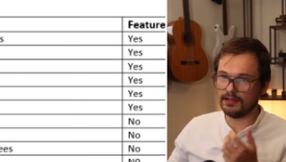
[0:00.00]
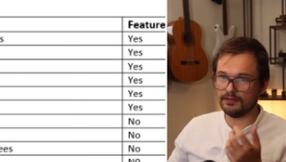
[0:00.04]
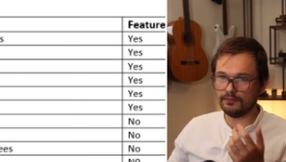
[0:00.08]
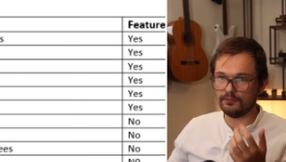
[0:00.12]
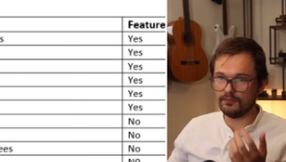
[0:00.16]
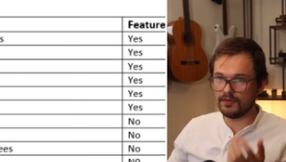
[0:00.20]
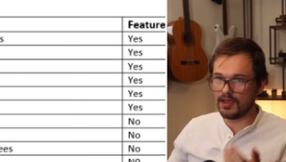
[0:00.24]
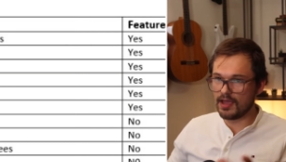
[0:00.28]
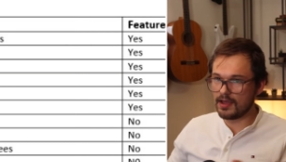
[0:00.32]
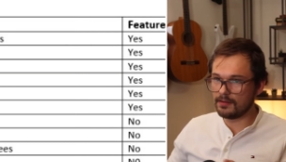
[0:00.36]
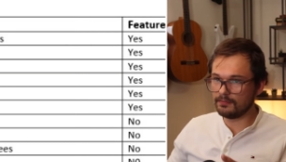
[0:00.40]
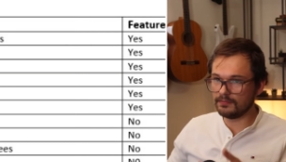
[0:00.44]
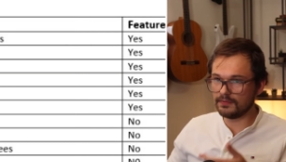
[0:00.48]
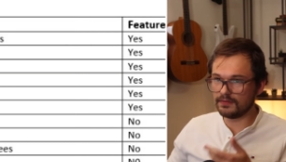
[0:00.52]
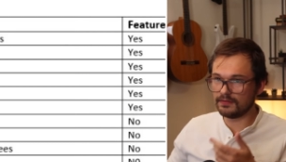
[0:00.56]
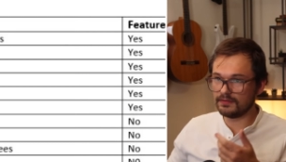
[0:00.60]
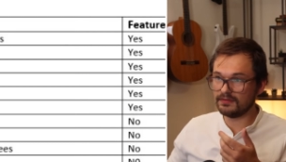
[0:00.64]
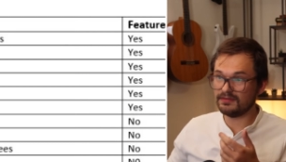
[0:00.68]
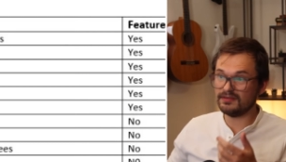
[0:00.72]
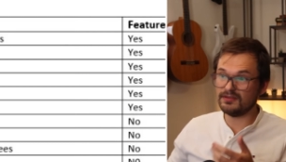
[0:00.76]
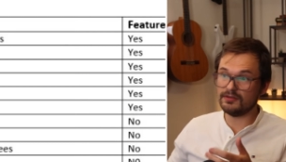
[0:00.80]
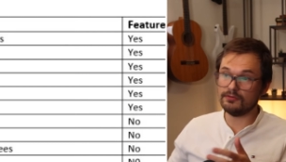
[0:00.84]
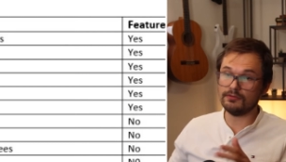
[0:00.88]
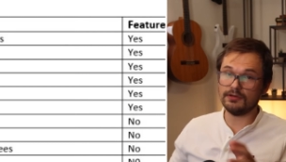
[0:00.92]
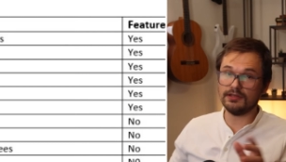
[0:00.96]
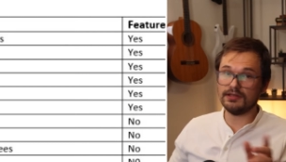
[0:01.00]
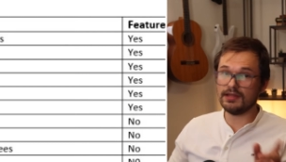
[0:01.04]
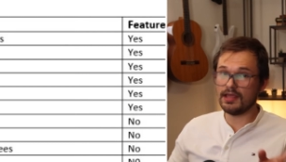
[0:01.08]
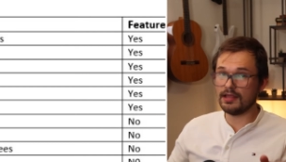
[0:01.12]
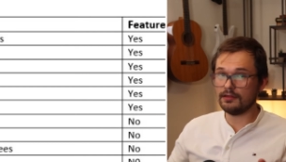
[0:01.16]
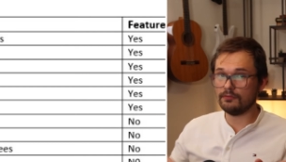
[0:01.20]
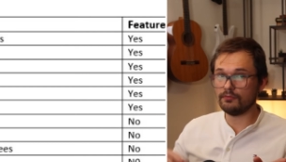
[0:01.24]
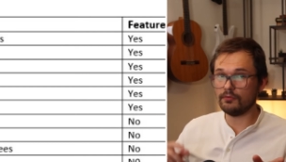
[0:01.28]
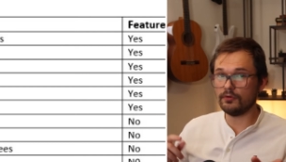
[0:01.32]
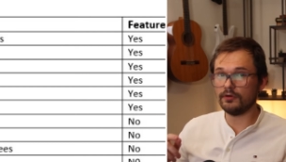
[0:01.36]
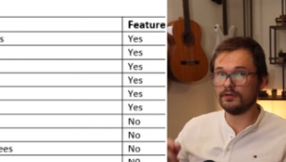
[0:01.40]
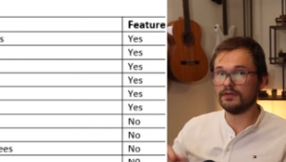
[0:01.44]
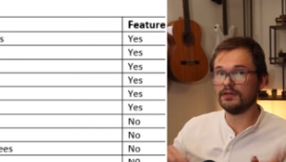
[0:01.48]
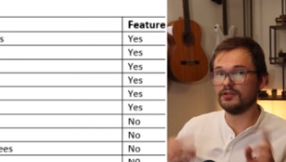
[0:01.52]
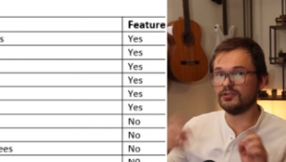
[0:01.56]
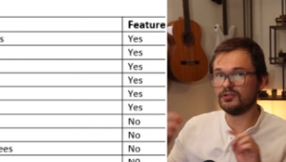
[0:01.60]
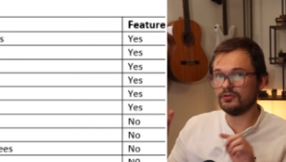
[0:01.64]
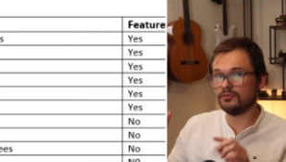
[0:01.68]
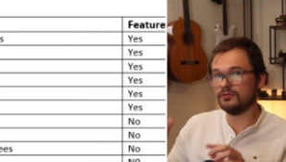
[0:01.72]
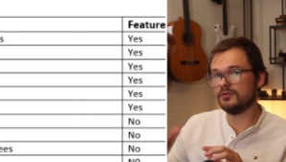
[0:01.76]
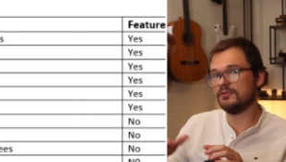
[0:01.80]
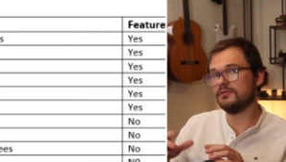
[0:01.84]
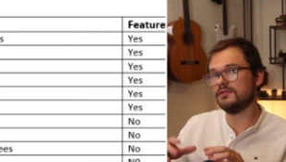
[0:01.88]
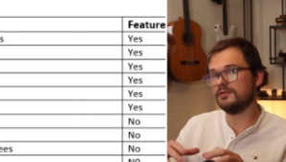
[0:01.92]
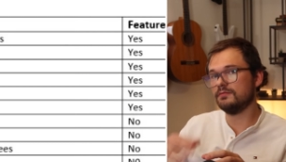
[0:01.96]
SVMs, neural networks,
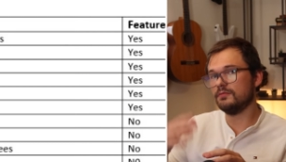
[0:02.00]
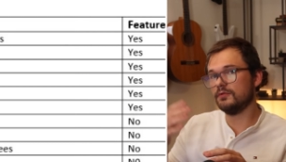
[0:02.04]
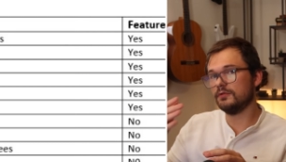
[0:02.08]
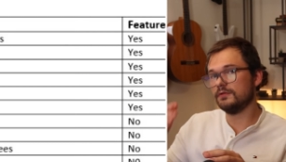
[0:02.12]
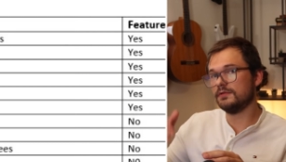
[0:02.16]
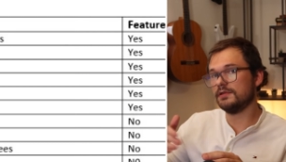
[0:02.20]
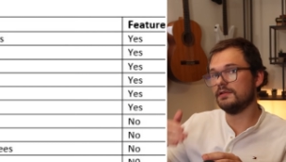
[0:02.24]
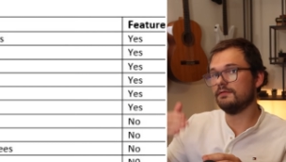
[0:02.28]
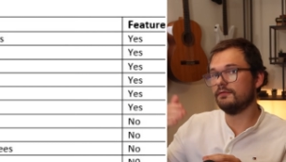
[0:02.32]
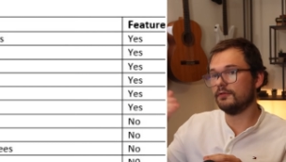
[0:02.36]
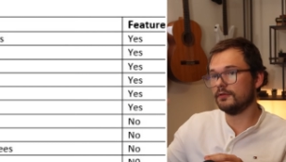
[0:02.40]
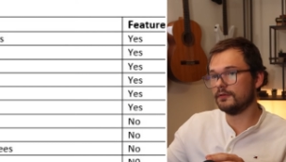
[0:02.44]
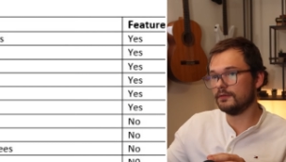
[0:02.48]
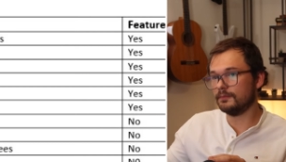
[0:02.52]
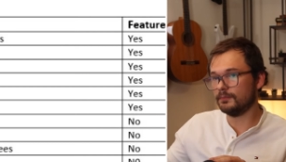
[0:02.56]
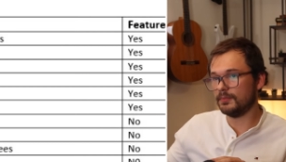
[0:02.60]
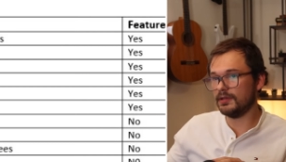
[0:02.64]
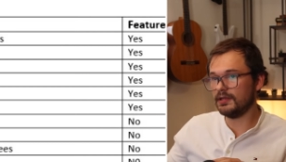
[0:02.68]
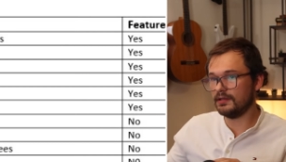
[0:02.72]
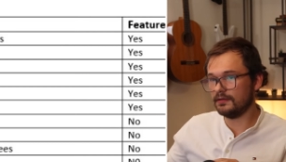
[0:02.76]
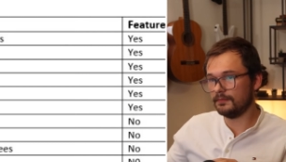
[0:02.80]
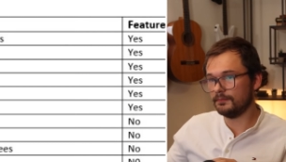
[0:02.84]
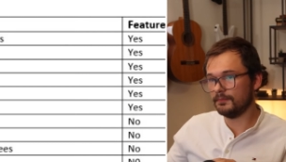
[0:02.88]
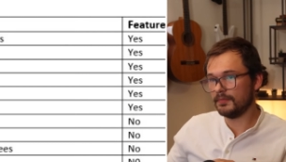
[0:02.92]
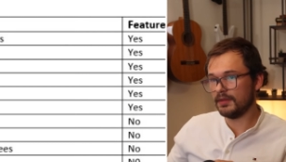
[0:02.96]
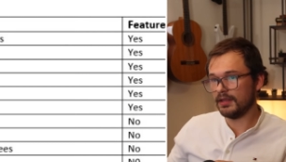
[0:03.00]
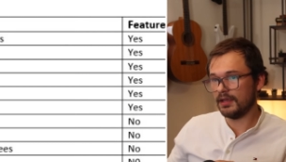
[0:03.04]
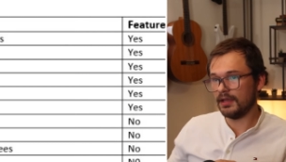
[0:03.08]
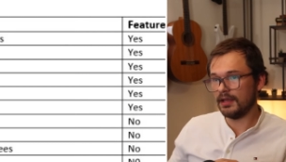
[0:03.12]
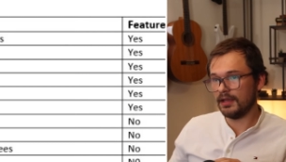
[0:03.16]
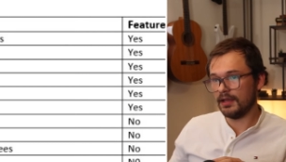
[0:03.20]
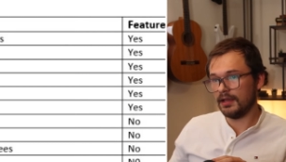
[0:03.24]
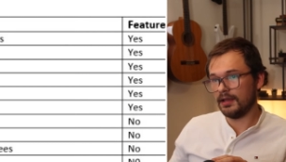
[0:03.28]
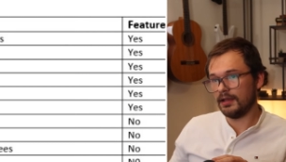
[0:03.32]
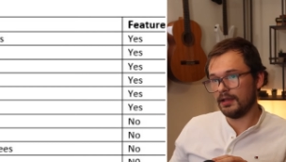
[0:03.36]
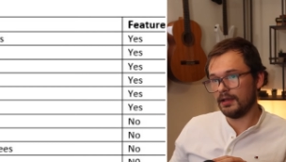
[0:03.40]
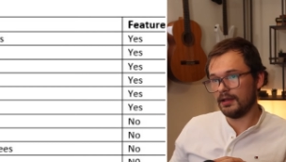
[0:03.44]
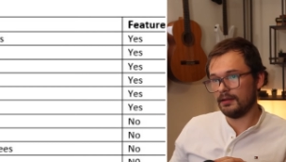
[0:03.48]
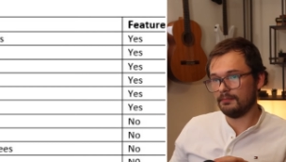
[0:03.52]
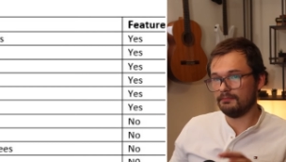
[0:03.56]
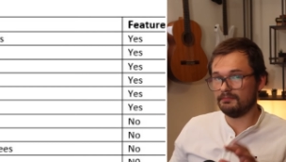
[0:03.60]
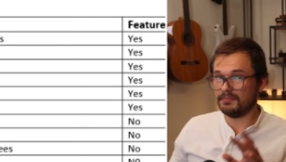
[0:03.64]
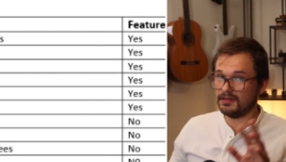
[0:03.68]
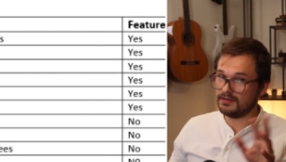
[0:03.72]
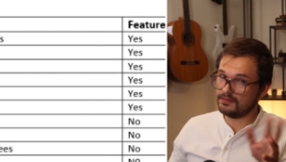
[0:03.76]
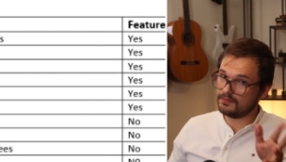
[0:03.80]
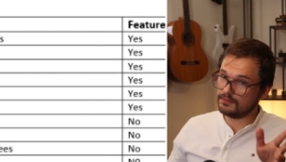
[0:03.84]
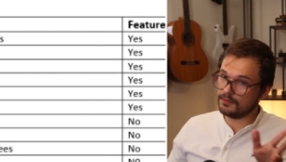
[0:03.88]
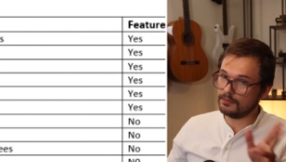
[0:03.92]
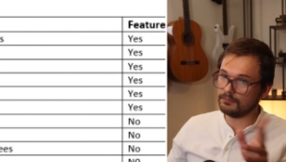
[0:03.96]
I showed you it's mostly for speed,
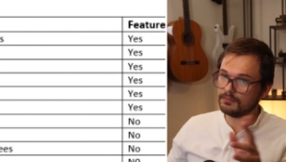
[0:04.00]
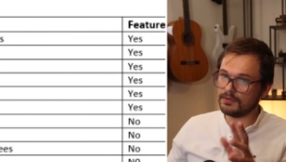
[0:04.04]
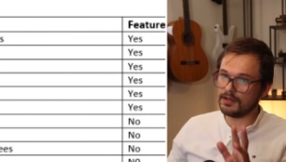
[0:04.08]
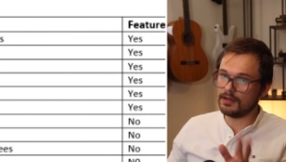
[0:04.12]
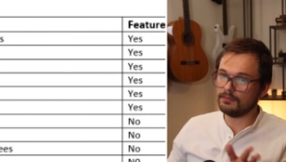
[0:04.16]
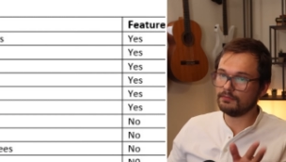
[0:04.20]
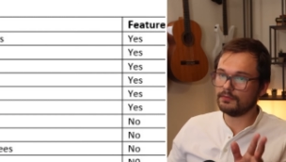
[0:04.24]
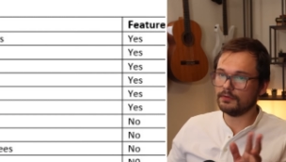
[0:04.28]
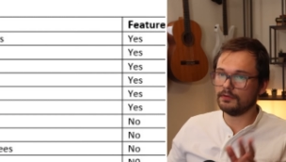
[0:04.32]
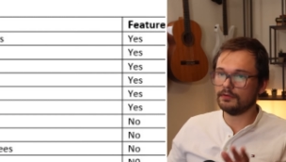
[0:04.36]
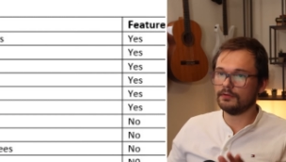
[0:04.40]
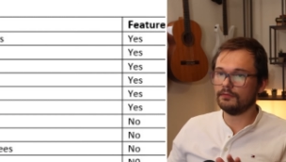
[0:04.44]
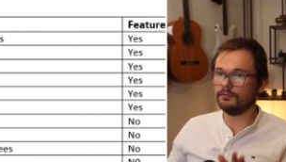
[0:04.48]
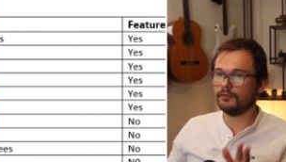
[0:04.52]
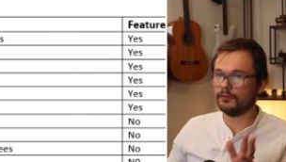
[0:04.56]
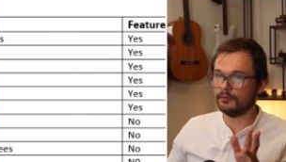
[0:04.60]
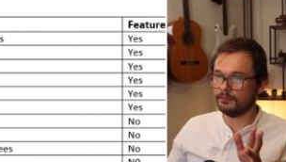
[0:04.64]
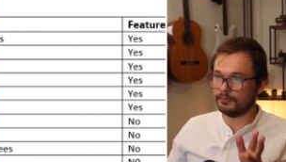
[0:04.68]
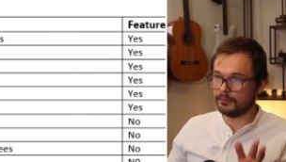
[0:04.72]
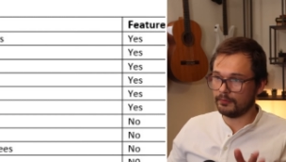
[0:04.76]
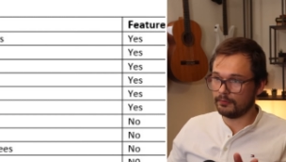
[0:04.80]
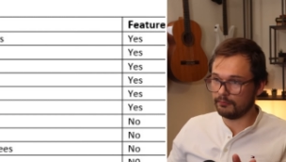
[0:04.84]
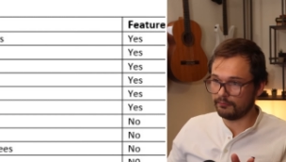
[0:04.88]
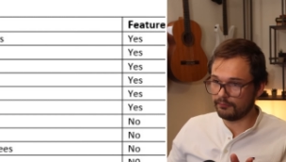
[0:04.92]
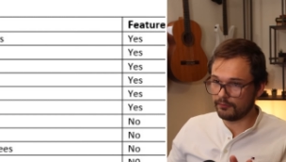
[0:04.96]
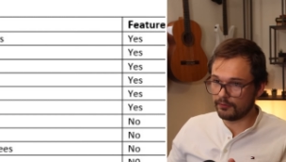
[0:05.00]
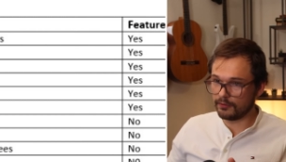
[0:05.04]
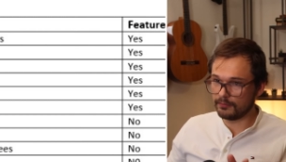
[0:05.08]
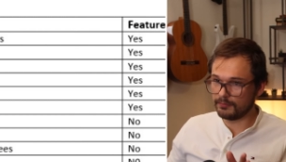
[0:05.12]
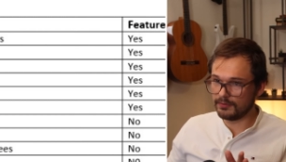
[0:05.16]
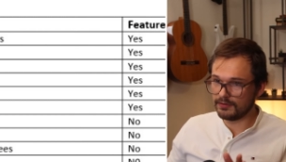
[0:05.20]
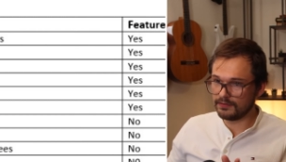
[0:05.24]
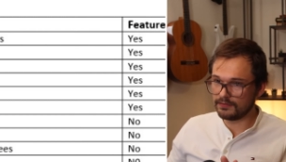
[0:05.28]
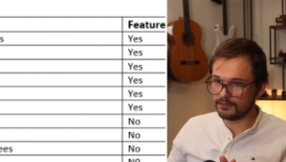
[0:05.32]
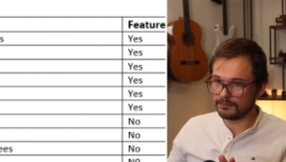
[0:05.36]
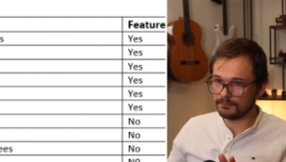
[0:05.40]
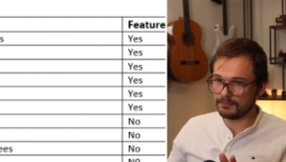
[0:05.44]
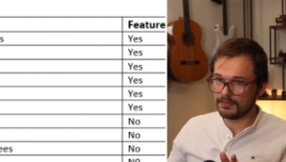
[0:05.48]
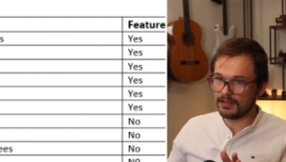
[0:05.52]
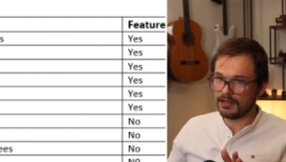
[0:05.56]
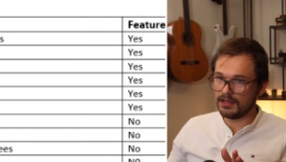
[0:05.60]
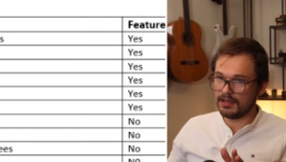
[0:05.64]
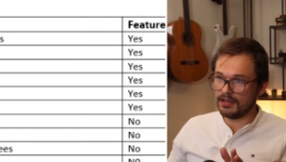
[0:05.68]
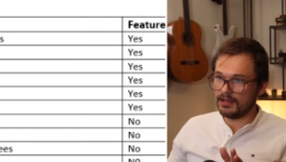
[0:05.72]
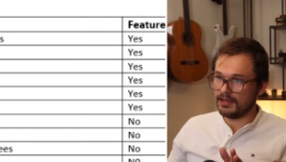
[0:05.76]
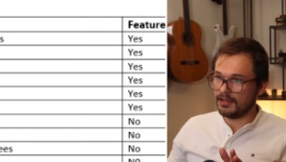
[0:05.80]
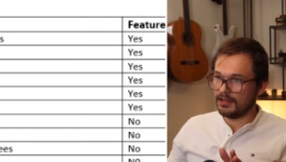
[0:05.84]
but sometimes also for performance.